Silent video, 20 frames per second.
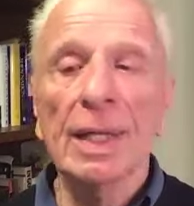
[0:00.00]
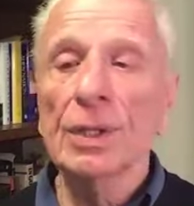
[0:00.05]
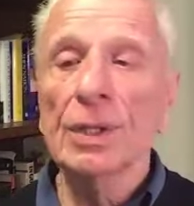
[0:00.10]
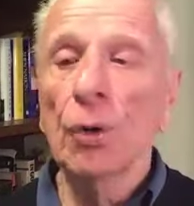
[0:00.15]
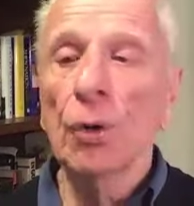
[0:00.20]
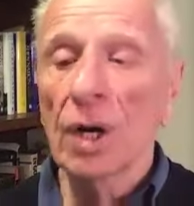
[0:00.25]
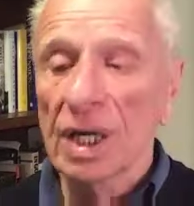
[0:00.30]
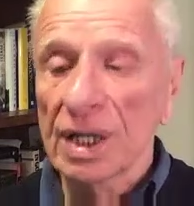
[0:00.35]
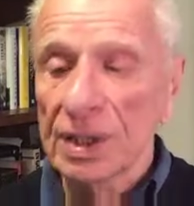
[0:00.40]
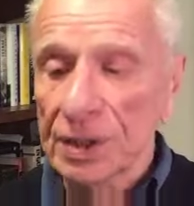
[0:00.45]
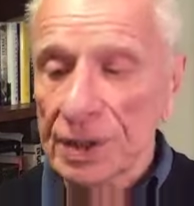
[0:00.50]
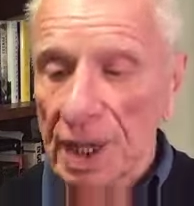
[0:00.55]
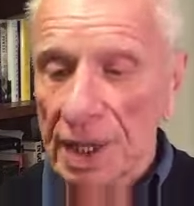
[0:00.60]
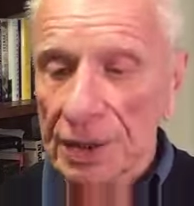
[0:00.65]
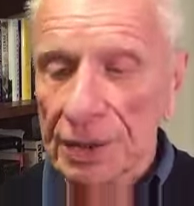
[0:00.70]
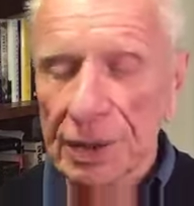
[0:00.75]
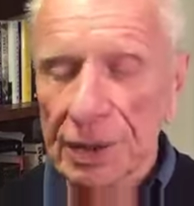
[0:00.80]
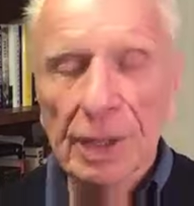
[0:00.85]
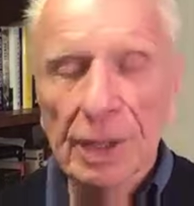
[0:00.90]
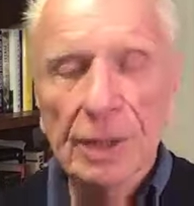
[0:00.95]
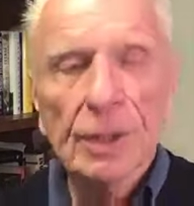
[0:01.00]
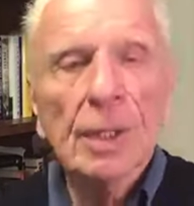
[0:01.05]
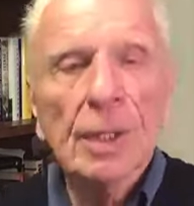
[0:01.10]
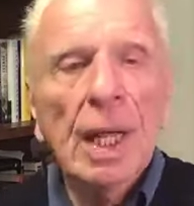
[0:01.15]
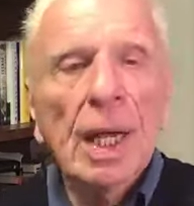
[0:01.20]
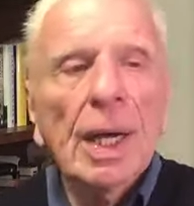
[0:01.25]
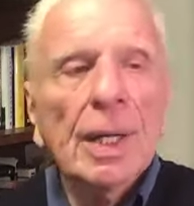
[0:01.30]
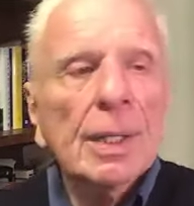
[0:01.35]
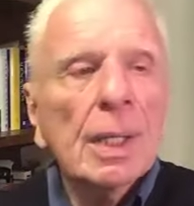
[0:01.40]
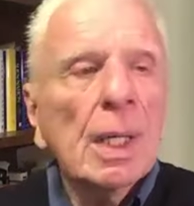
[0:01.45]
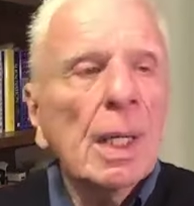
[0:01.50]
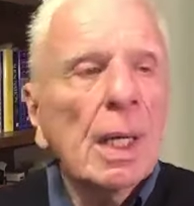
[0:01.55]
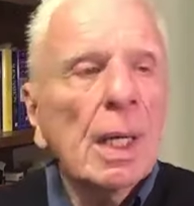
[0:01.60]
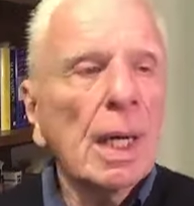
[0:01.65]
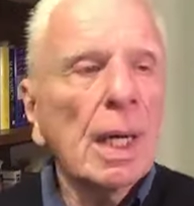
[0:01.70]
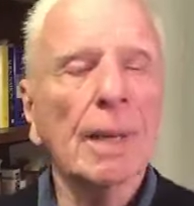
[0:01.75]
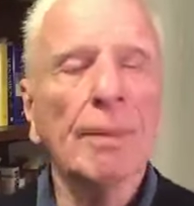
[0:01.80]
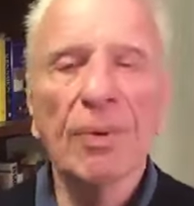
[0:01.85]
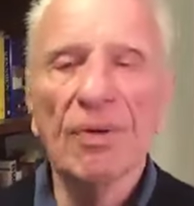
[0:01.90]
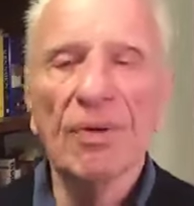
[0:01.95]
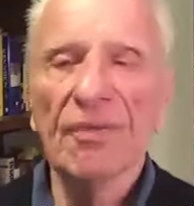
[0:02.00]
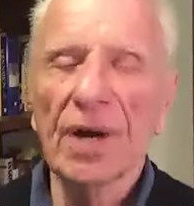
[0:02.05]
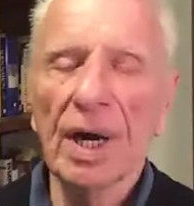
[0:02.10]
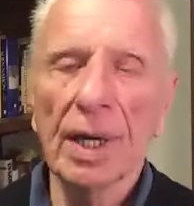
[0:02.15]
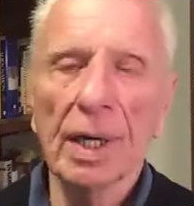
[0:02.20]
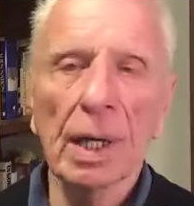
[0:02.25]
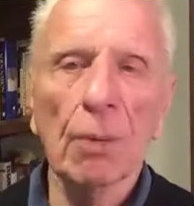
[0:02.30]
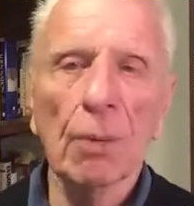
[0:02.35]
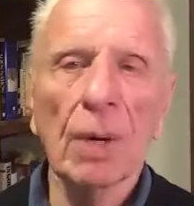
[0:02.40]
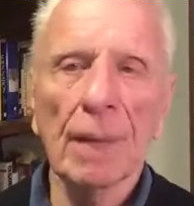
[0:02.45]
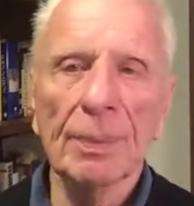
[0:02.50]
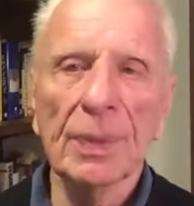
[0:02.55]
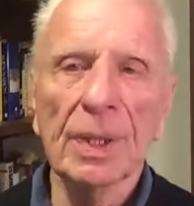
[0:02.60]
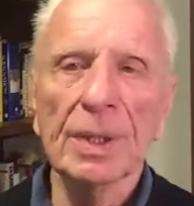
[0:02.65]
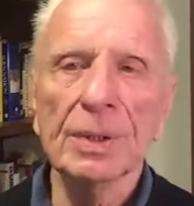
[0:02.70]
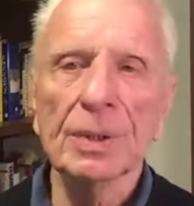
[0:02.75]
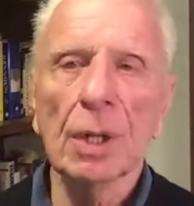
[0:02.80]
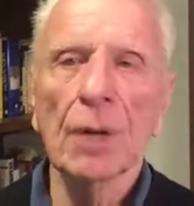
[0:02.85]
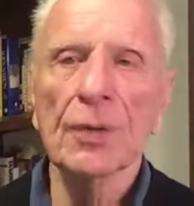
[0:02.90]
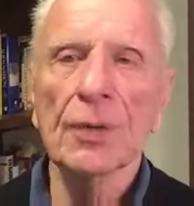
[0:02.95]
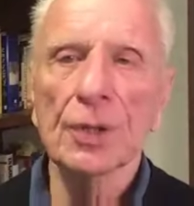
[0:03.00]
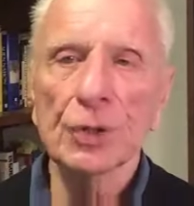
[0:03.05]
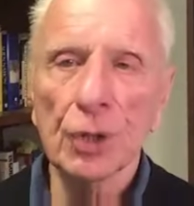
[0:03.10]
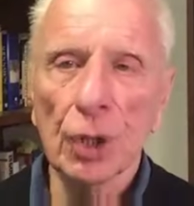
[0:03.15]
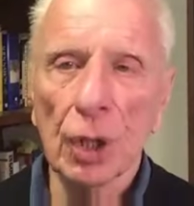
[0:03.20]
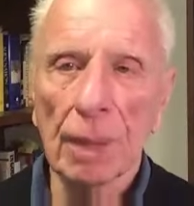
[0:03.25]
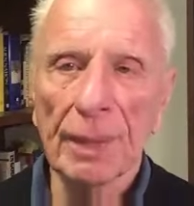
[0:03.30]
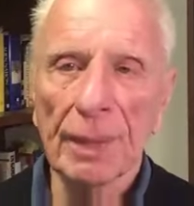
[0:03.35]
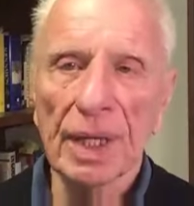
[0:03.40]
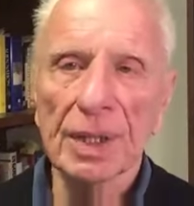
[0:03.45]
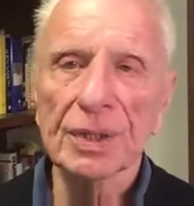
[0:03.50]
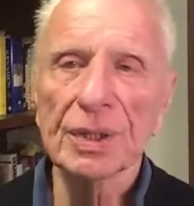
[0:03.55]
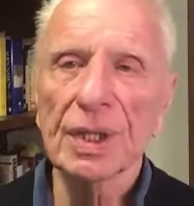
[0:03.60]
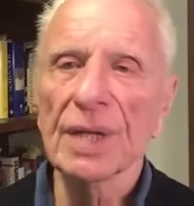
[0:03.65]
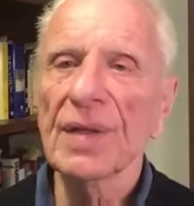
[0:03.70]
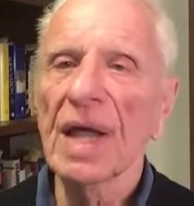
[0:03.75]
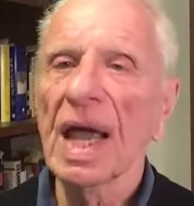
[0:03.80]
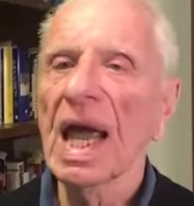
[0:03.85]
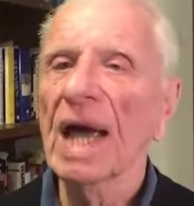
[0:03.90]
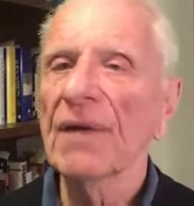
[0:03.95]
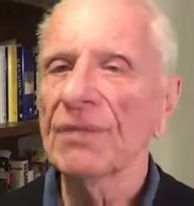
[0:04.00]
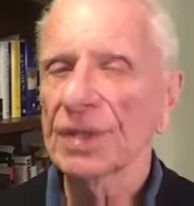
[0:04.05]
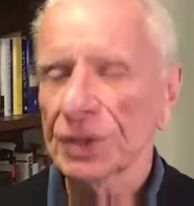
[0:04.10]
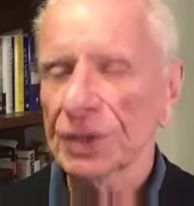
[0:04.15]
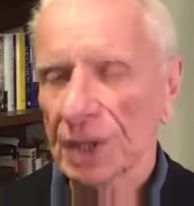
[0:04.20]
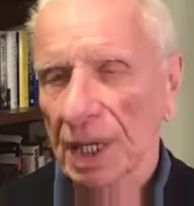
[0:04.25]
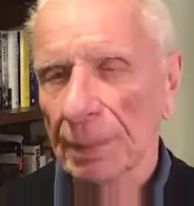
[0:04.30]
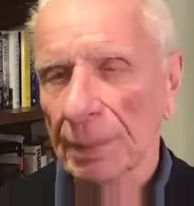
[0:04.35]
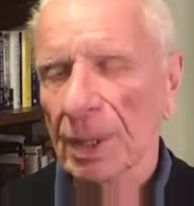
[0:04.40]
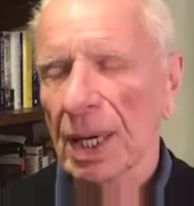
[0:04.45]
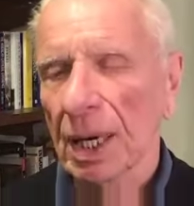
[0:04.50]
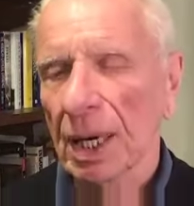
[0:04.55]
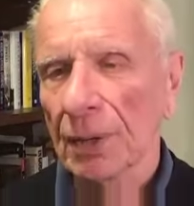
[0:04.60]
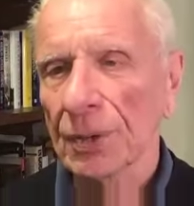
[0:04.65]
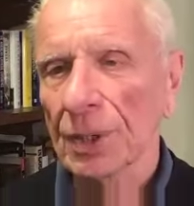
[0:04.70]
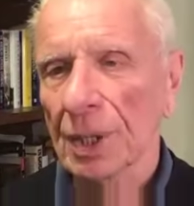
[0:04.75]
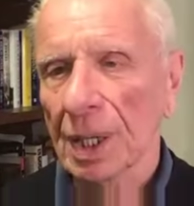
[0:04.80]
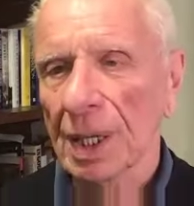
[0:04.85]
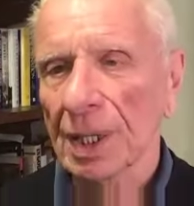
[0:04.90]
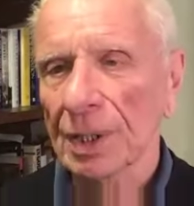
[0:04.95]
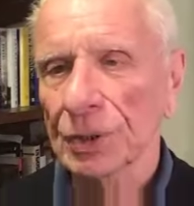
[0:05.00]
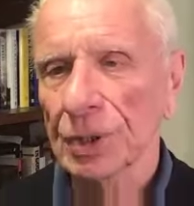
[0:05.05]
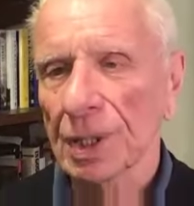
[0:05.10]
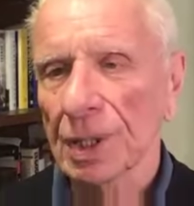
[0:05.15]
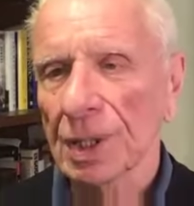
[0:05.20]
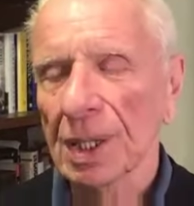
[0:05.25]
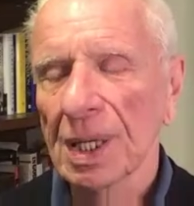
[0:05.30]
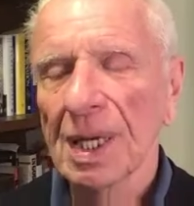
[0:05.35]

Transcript: or at least they said that, and providing weapons are the Germans. They have the same calculation.